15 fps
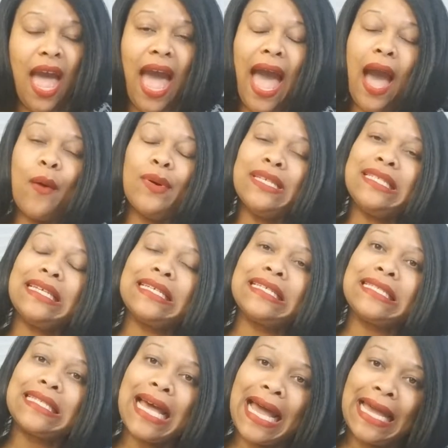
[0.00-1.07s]
I was
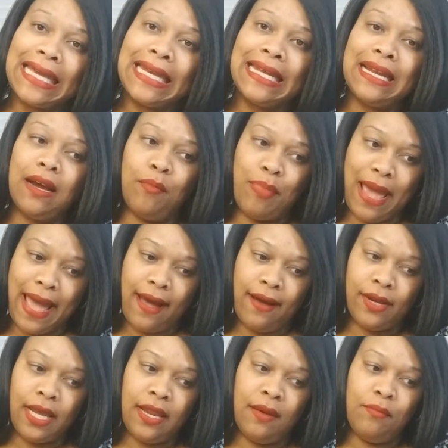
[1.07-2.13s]
excited
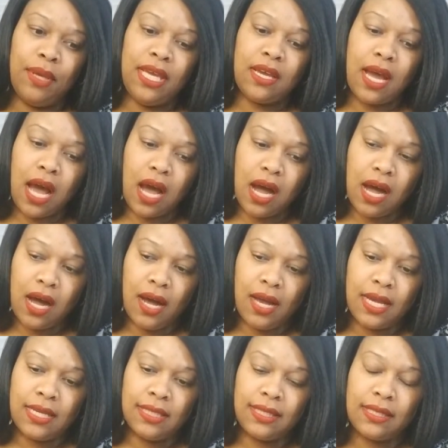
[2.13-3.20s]
about it
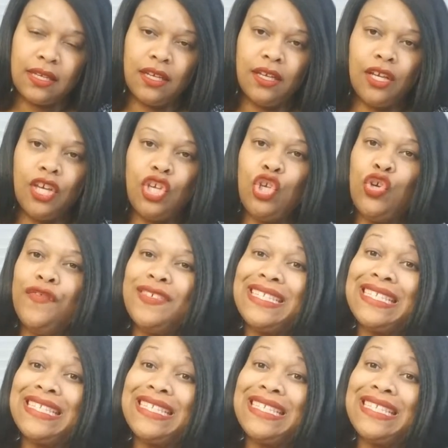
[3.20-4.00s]
because you've